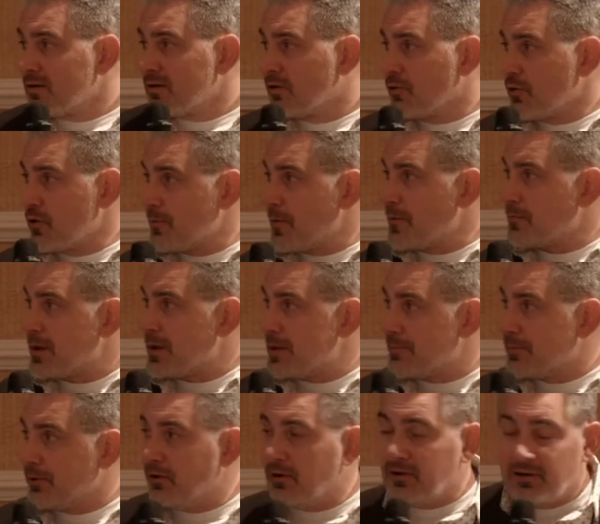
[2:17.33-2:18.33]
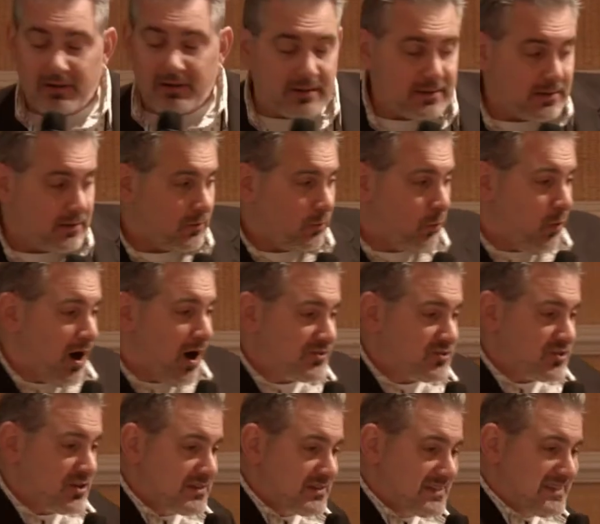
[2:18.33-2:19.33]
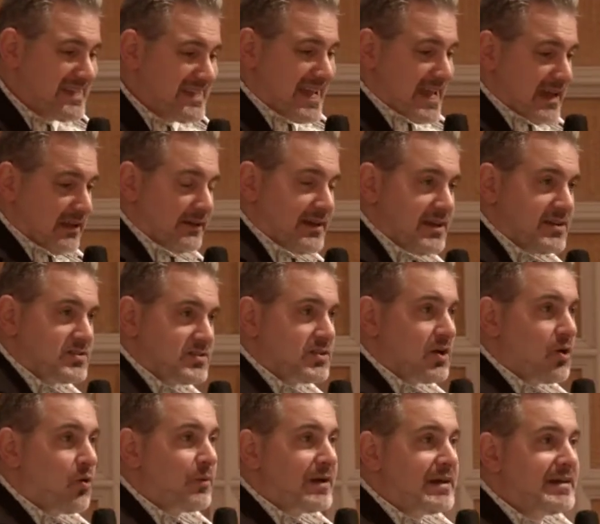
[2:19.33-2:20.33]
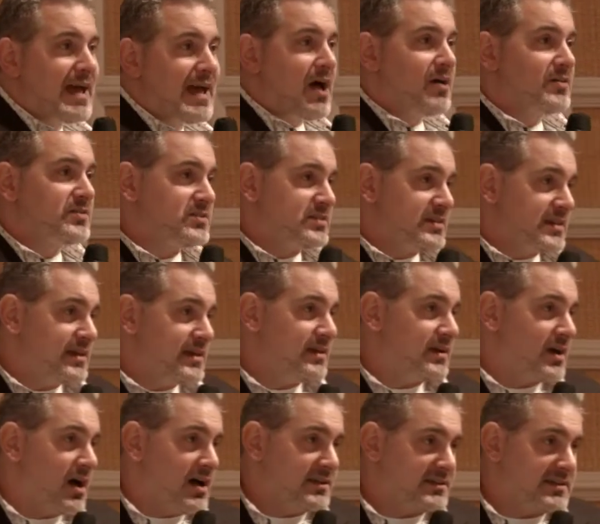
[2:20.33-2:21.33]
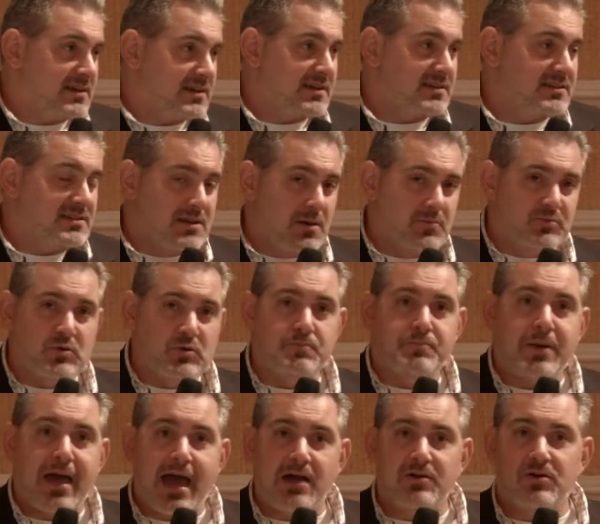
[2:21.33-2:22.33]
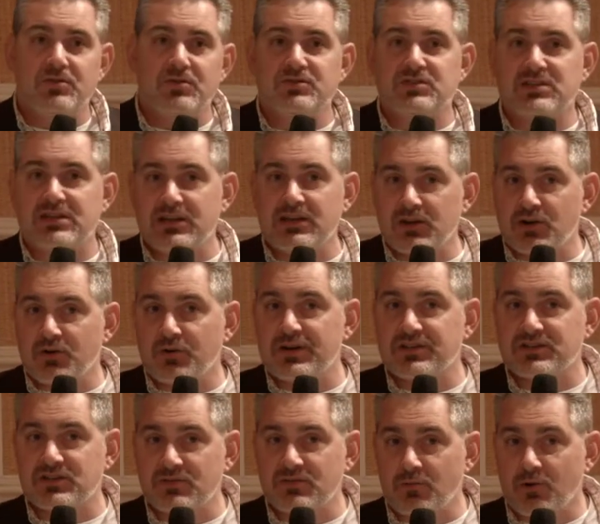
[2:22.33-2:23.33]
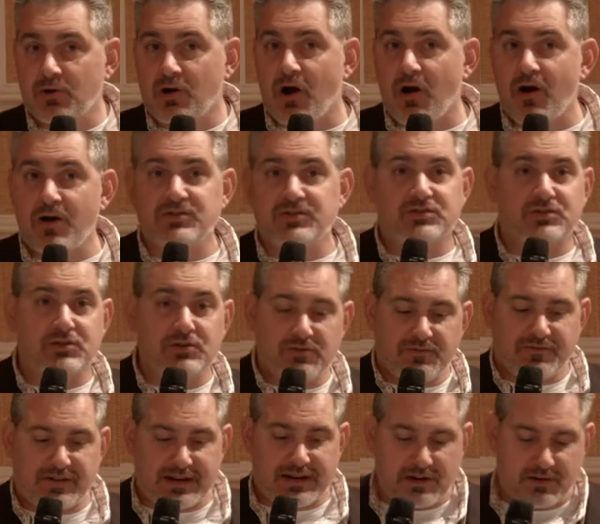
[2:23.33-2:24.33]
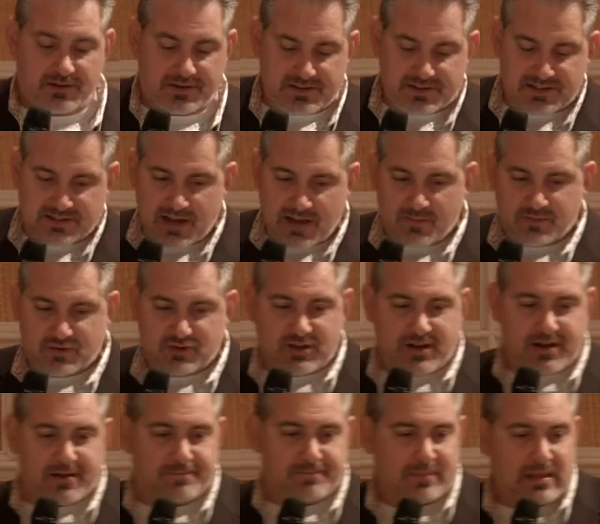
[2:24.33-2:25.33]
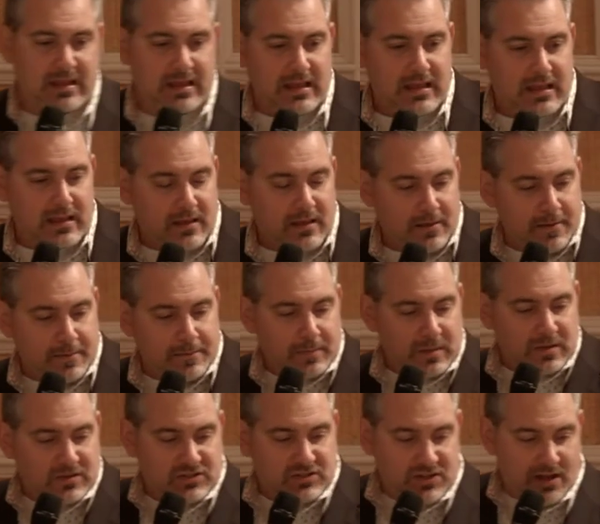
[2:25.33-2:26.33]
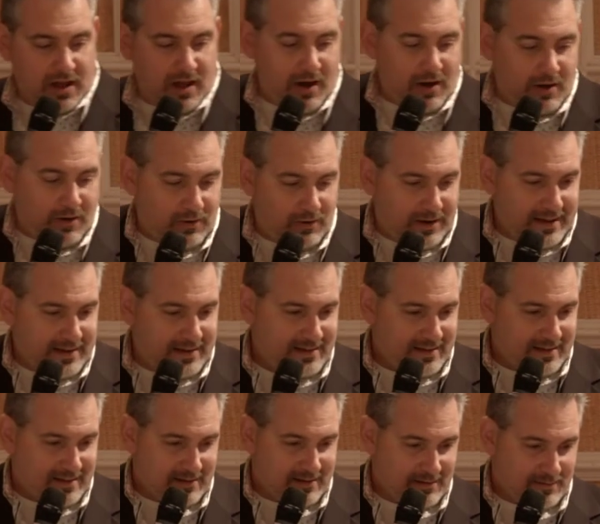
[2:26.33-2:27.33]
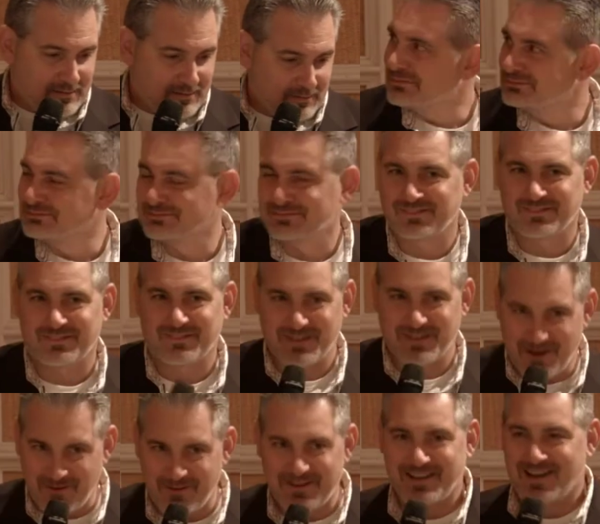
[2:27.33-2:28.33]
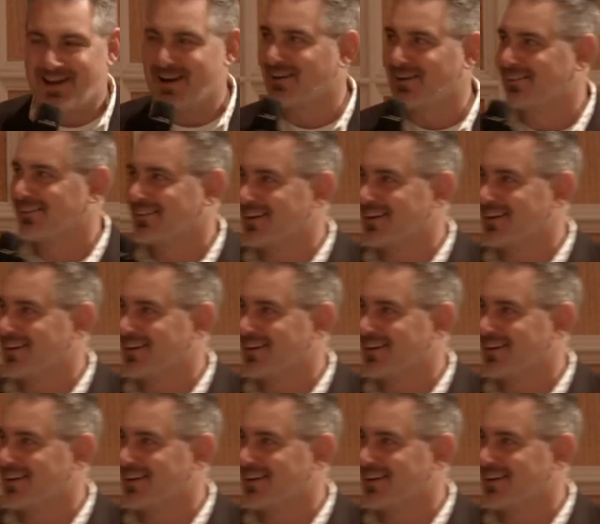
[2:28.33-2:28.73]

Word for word: group of people watch it daily. So we now see content consumption patterns increase in regards to video consumption. So, there we go.